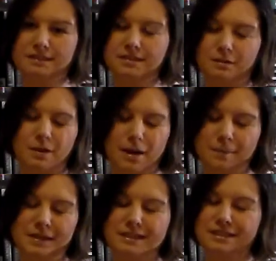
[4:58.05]
So
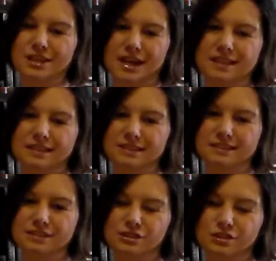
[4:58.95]
upping the
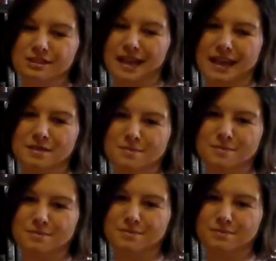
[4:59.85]
challenge to 10
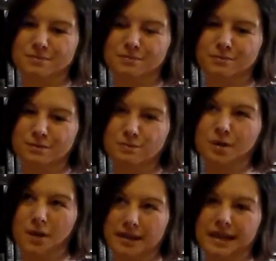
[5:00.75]
is
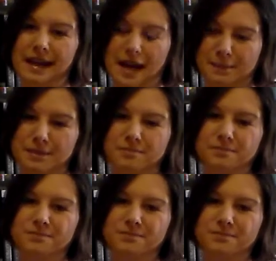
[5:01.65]
probably going to happen.